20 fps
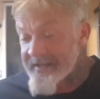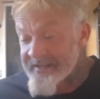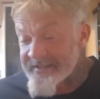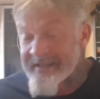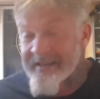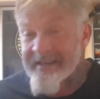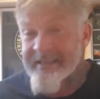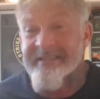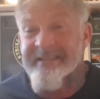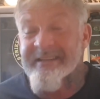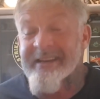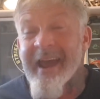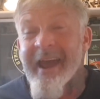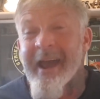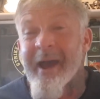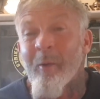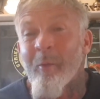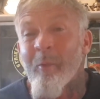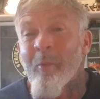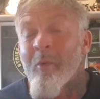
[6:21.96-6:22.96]
until he's
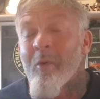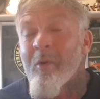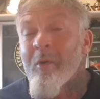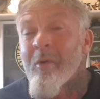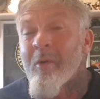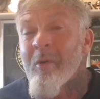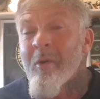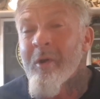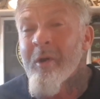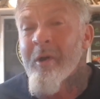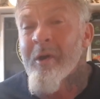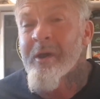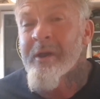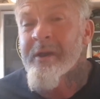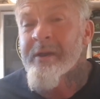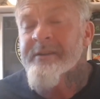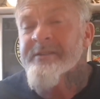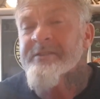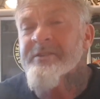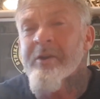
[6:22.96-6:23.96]
down.
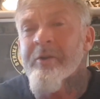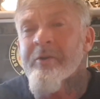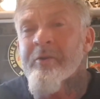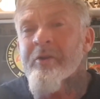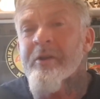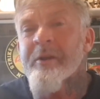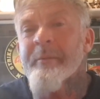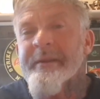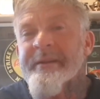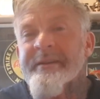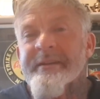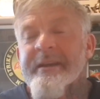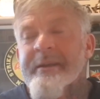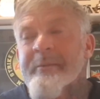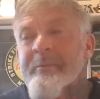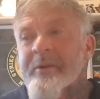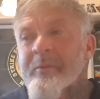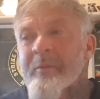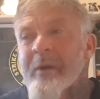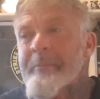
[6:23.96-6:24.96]
So you're not going to be
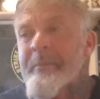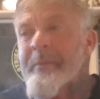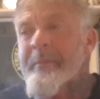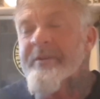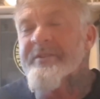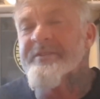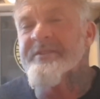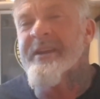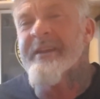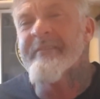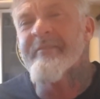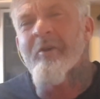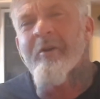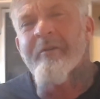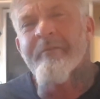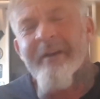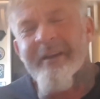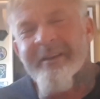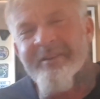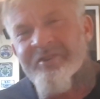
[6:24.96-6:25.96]
dealing with a weapon because you never got
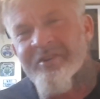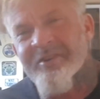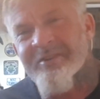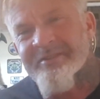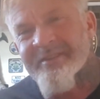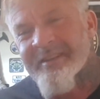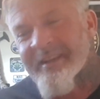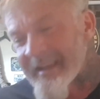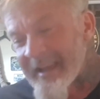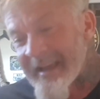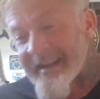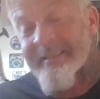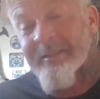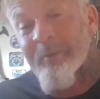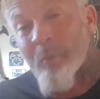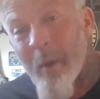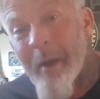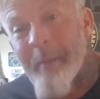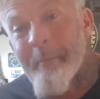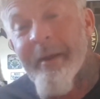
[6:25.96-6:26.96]
a fucking chance to get
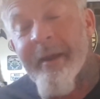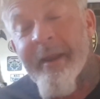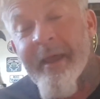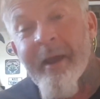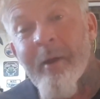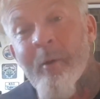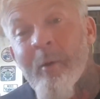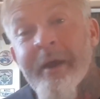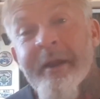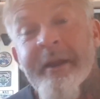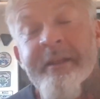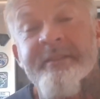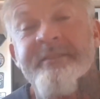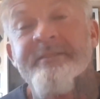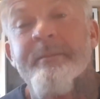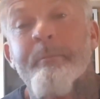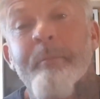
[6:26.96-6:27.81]
the weapon out and into